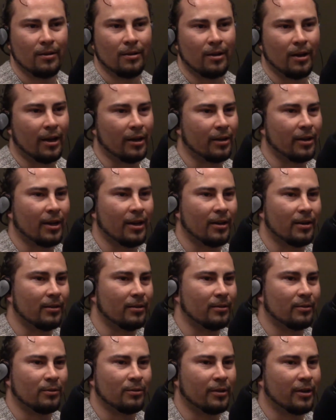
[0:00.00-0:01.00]
I can't
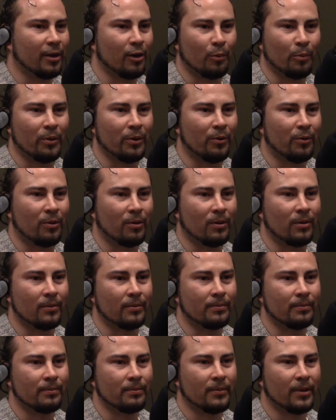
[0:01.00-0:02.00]
get up and run.
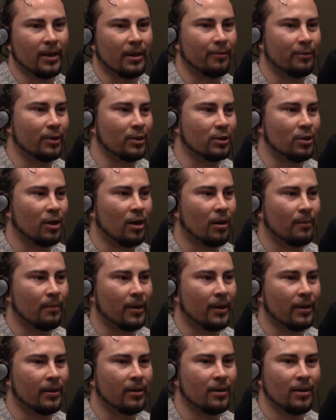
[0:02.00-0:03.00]
And if he's not
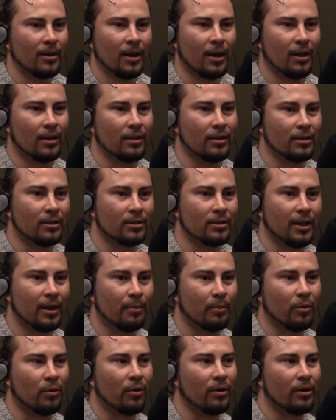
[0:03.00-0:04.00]
mine, at least that
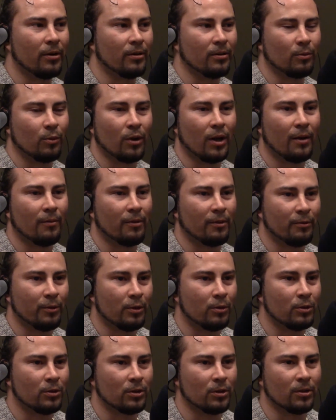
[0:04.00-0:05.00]
boy will have a
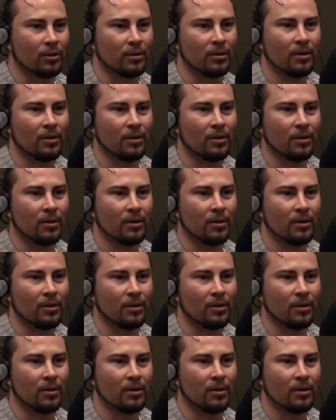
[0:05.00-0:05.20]
future